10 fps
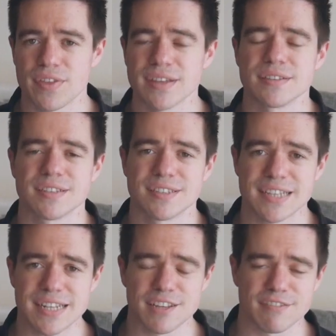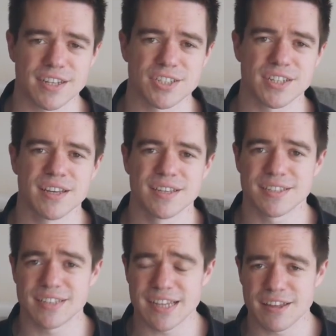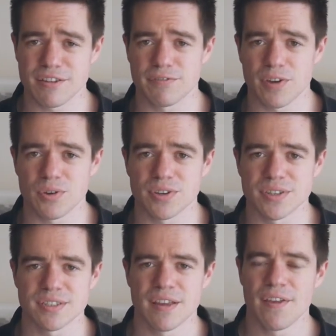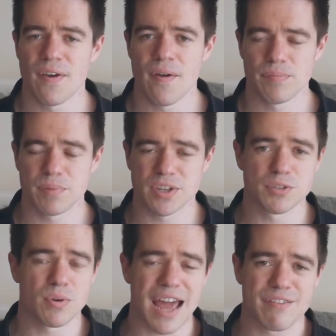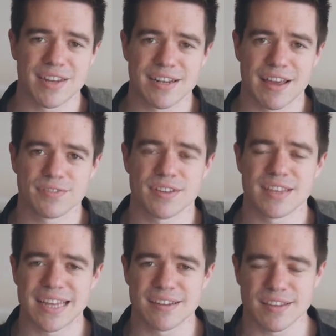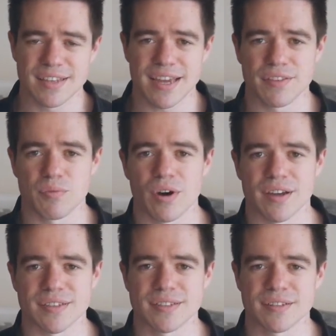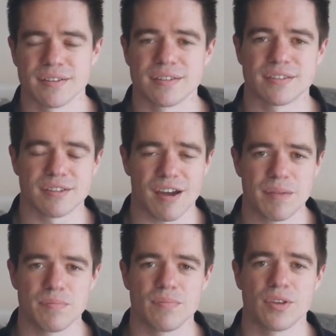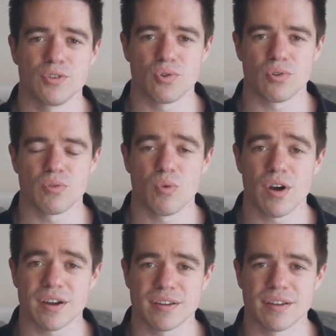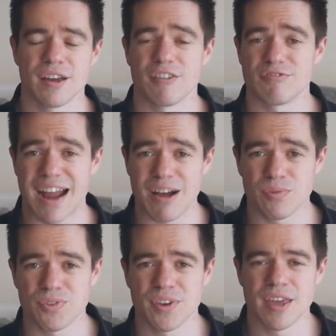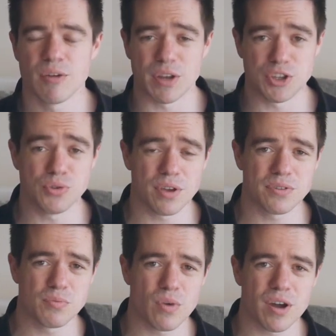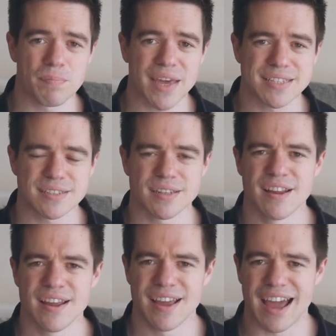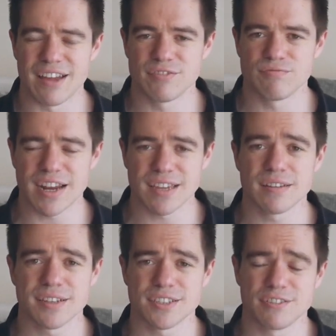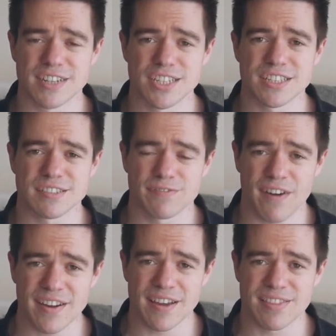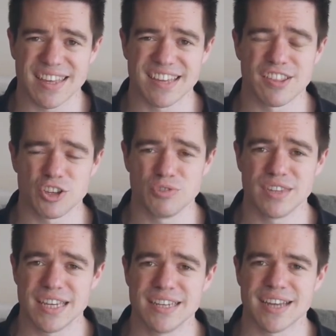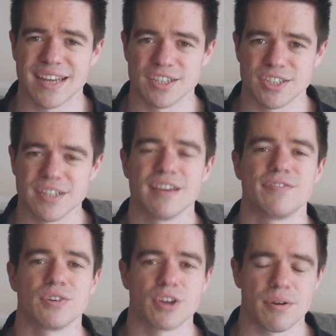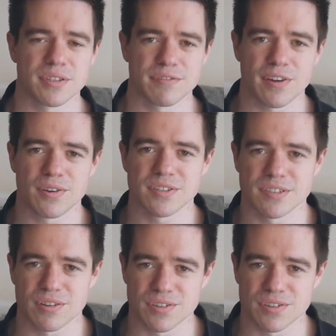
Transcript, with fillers: things that are stealing your energy, stealing your focus, because you won't have any left at the end of the day otherwise. Time your work around when you know you work best, and recognize that your energy is a finite thing and that you need energy if you're going to focus and